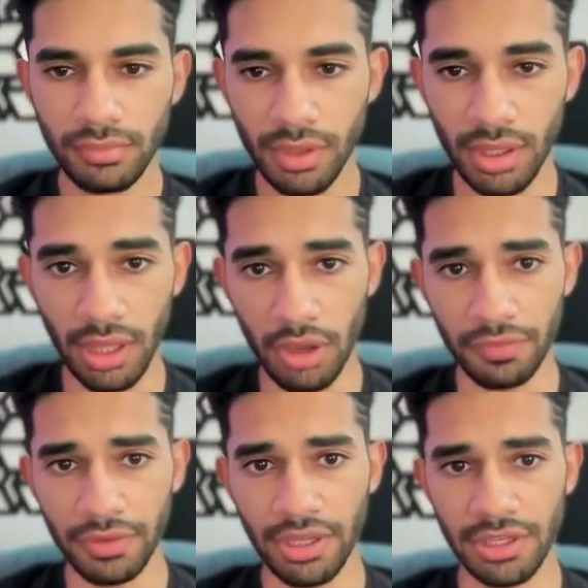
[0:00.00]
Now,
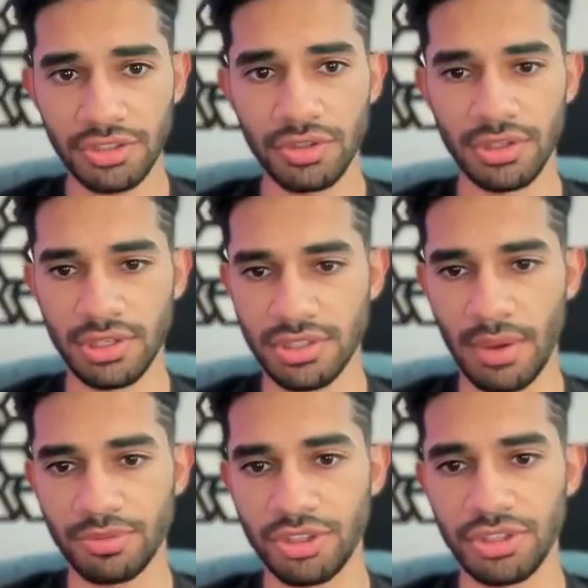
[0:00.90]
if it gets you to this
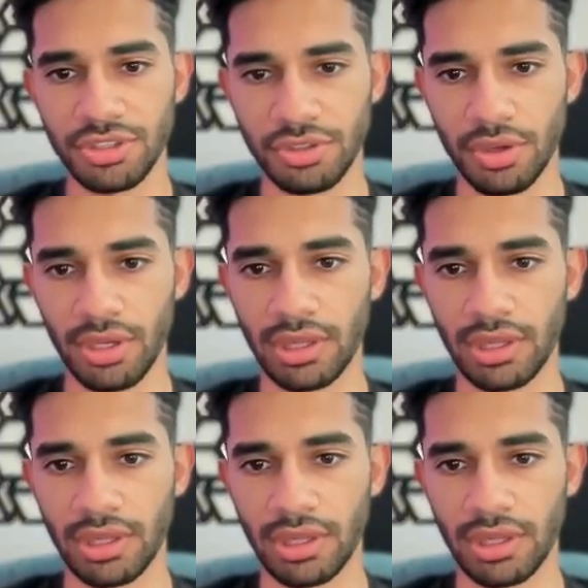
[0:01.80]
option, just go ahead and